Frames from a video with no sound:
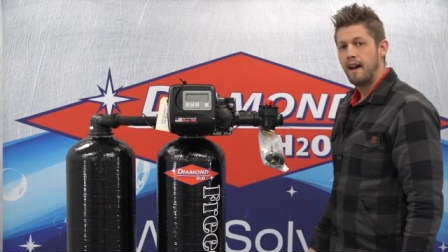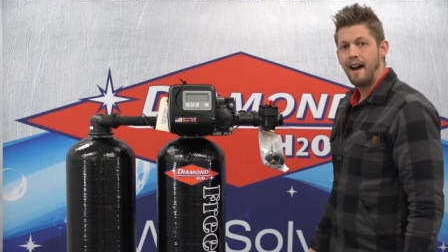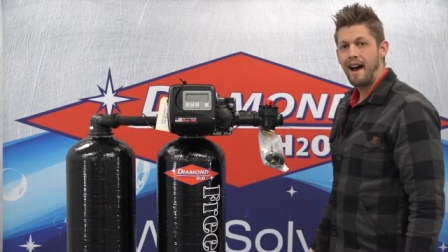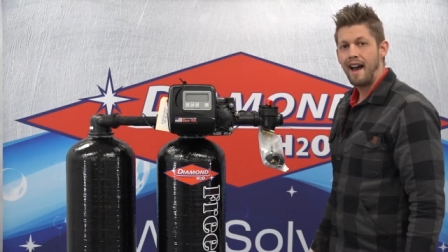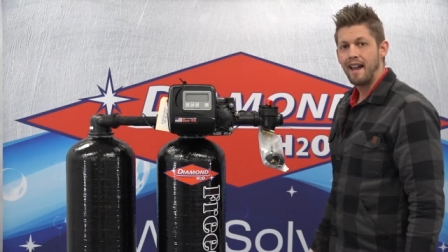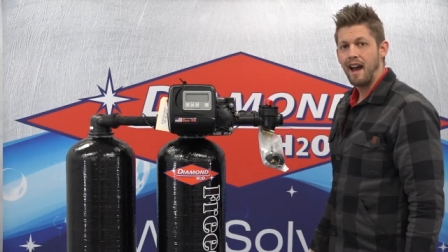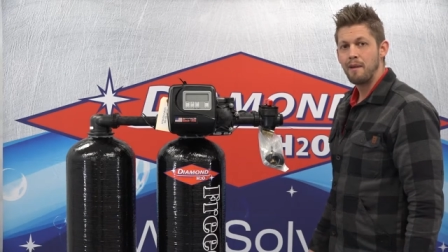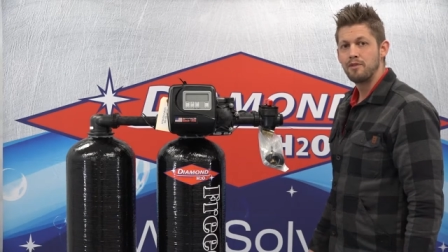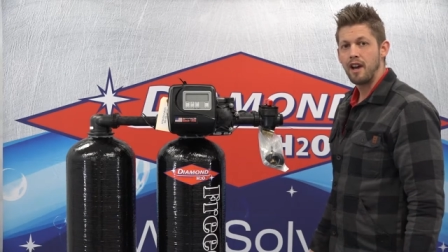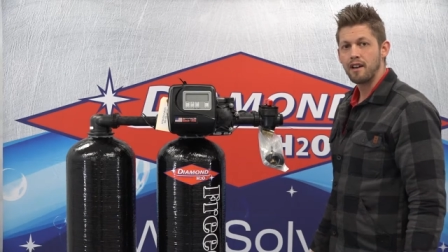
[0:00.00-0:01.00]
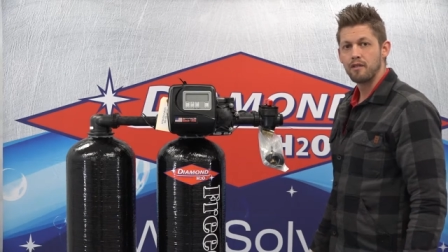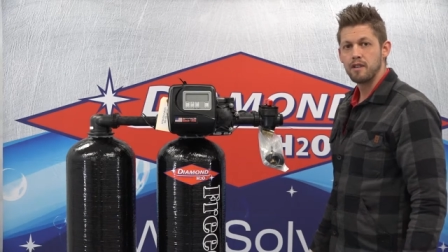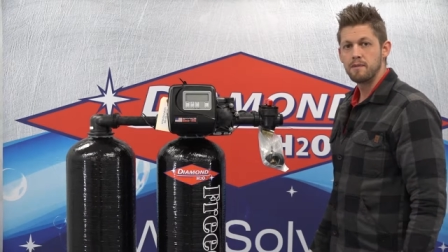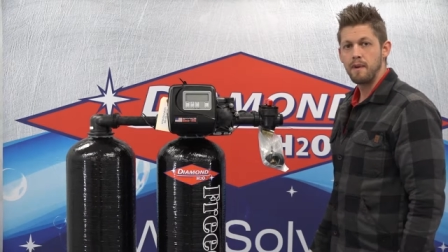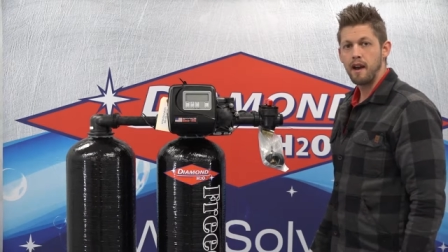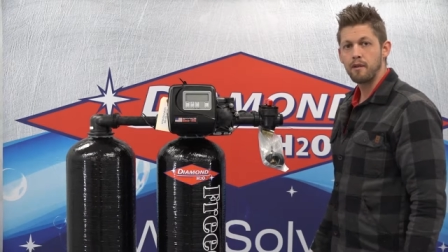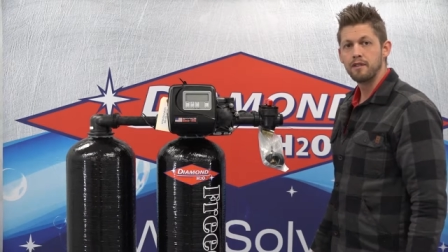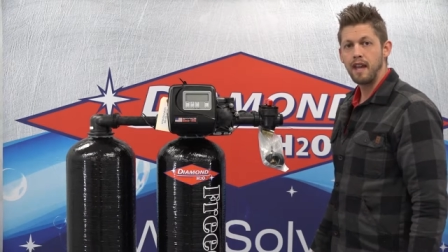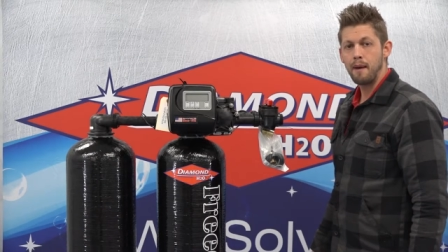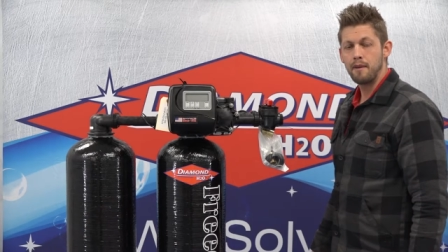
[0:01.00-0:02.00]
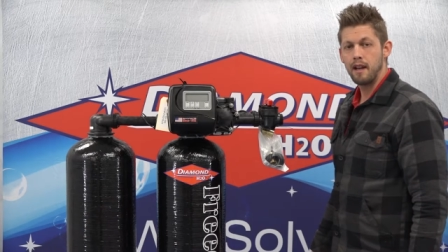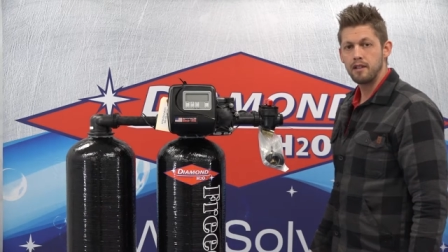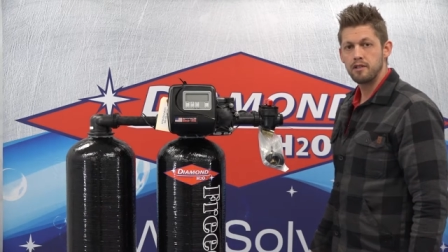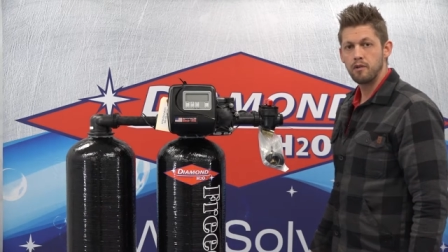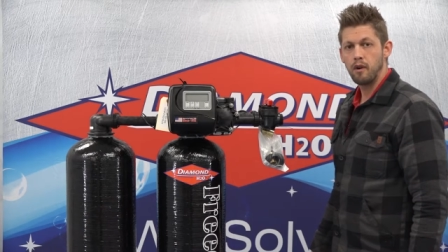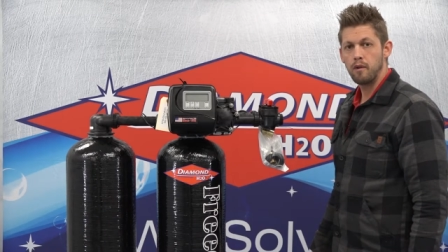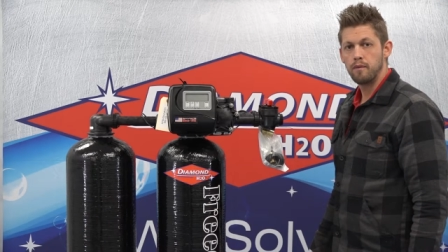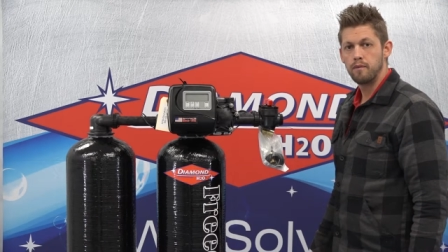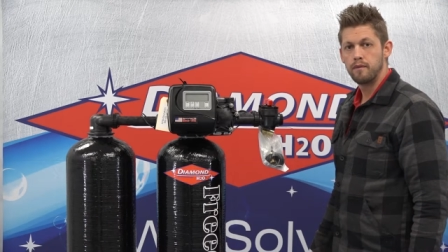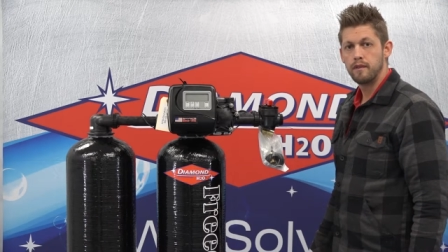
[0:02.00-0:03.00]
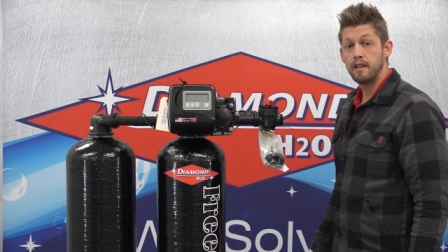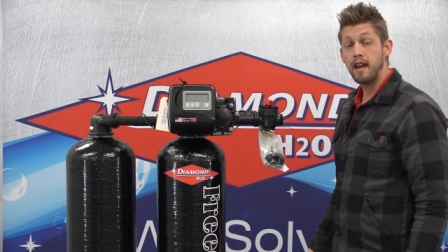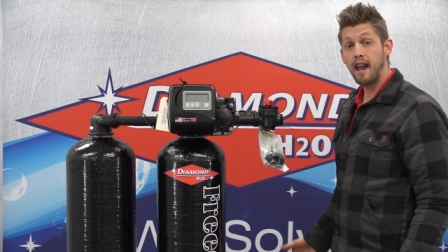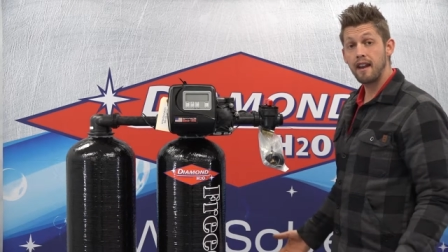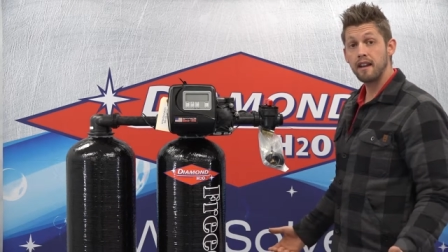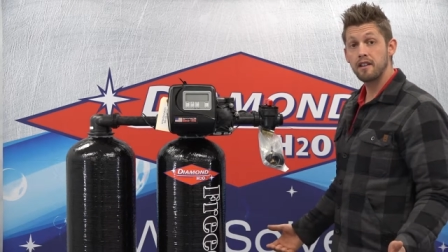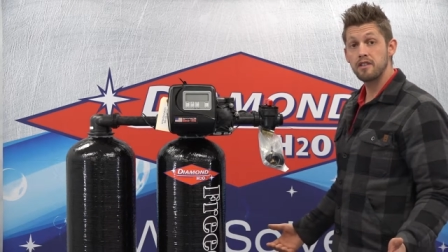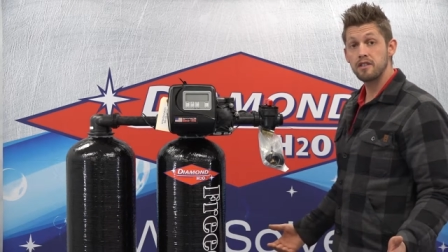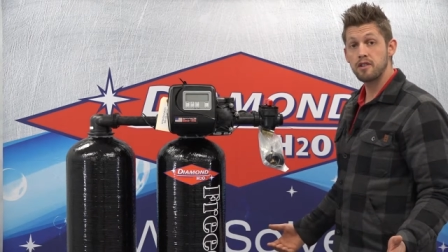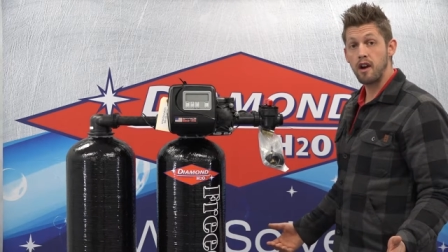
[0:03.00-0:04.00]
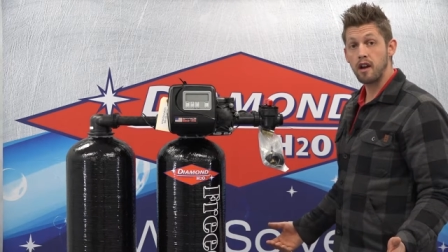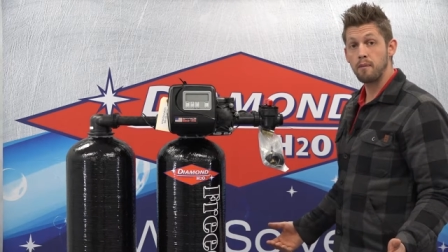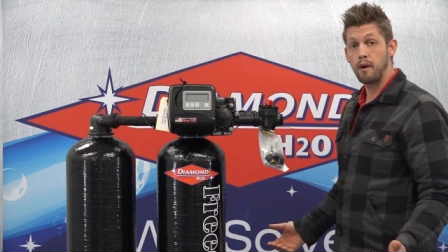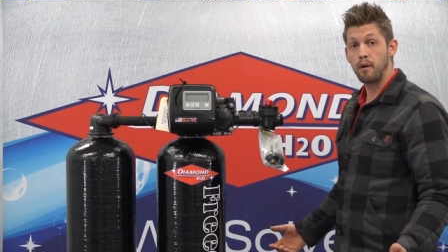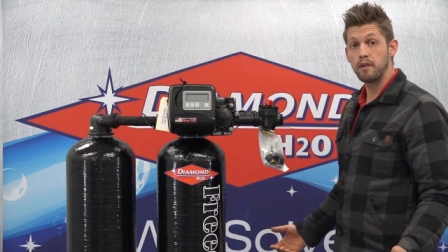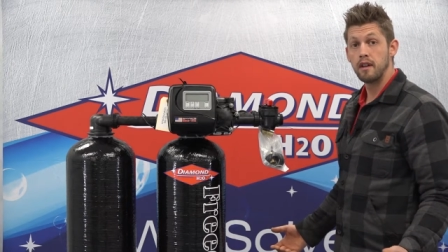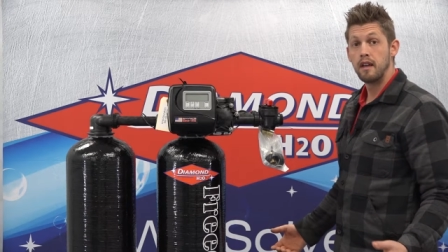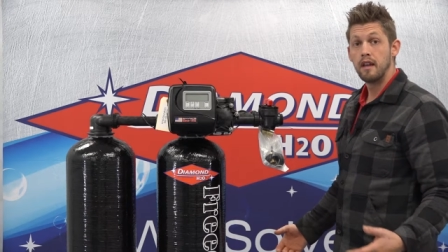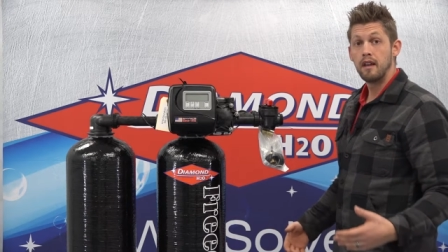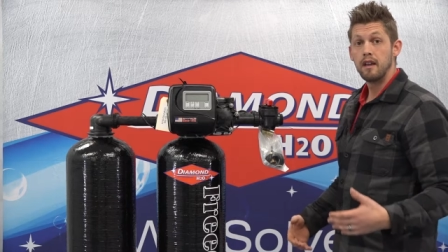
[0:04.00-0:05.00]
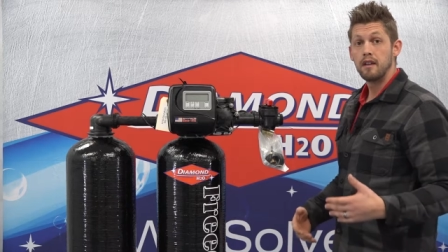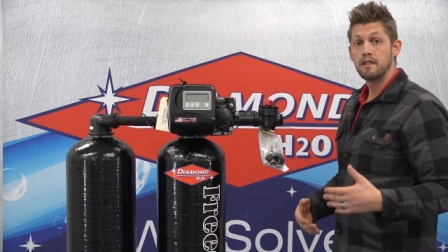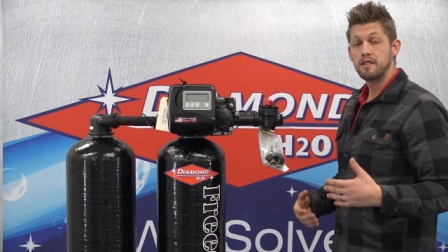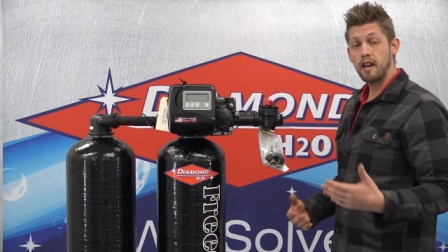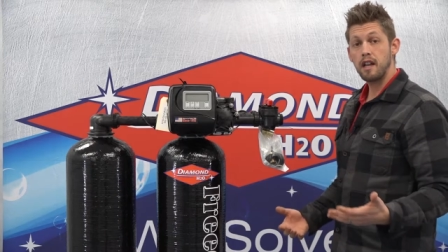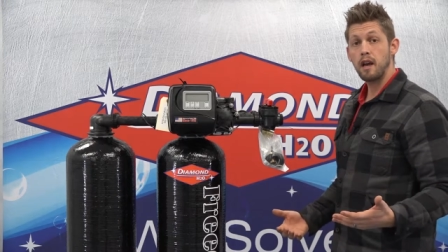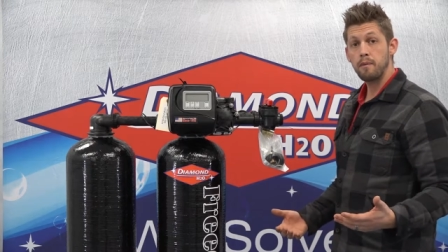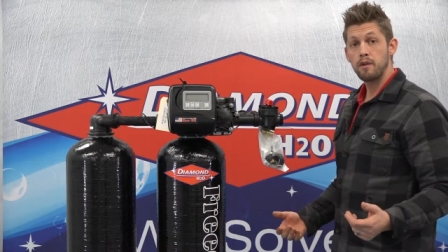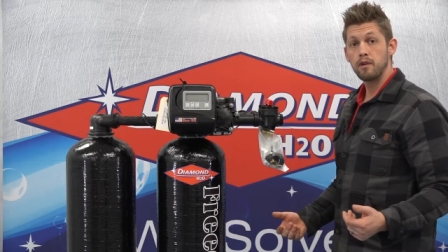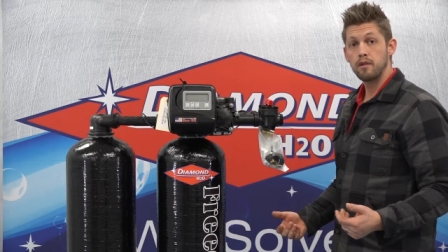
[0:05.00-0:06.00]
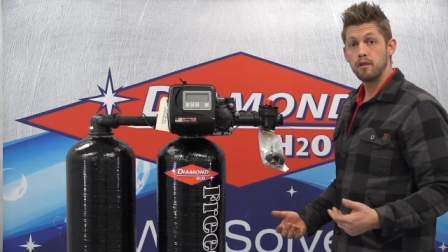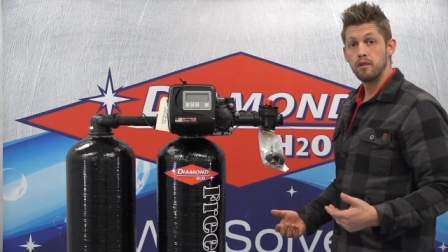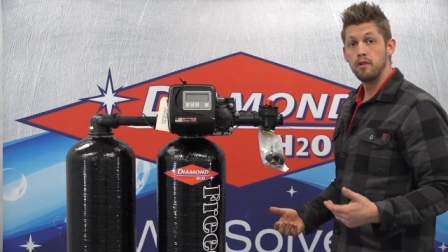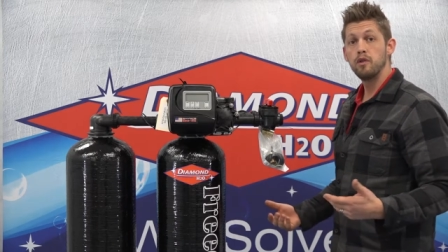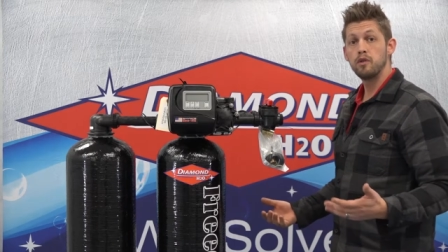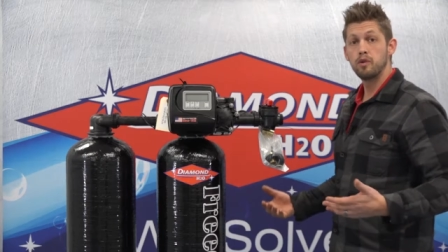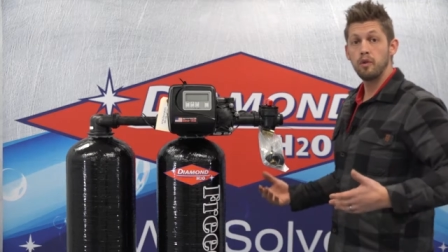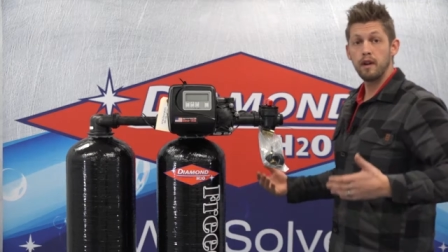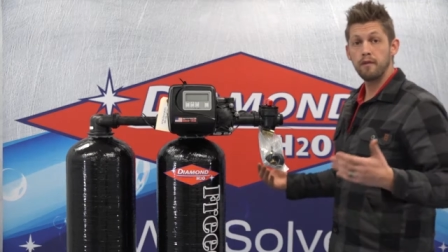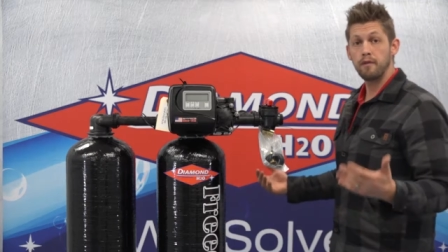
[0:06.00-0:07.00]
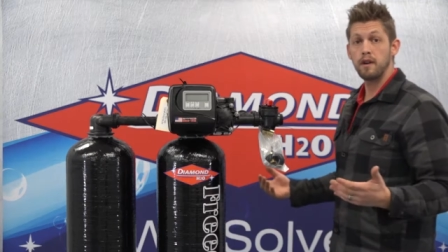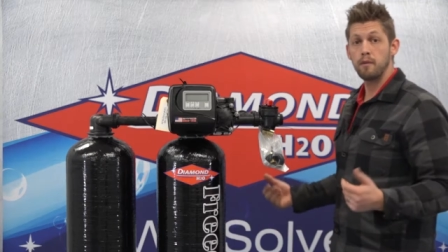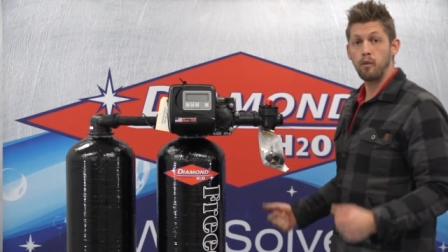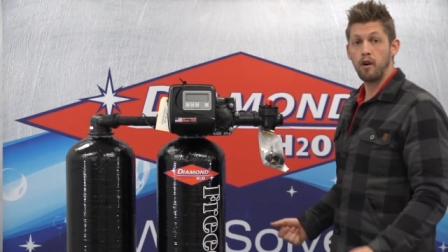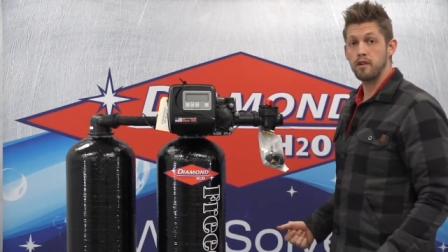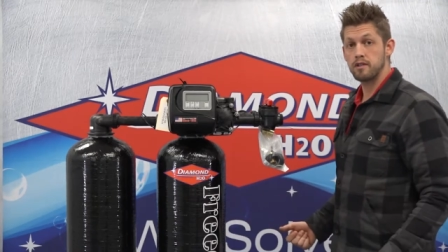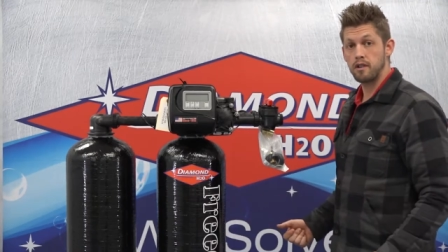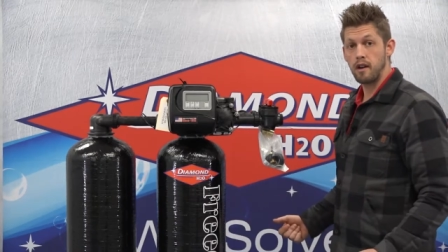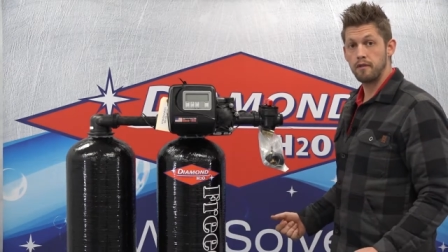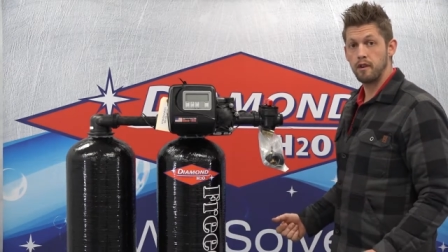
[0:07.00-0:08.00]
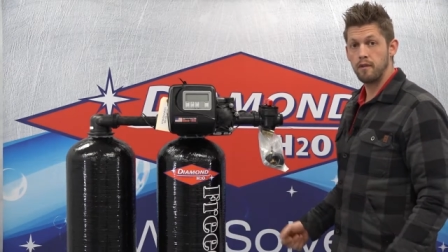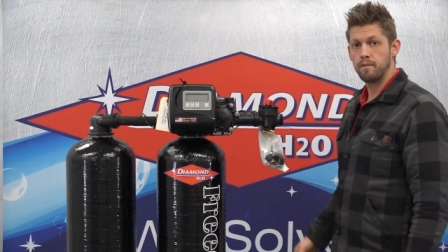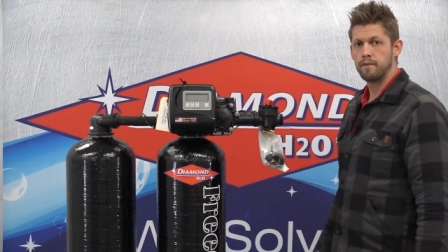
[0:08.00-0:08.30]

Hi, I'm John Griesbach with Diamond H2O. Today I'd like to just talk about setting up your new twin Freedom Water Softener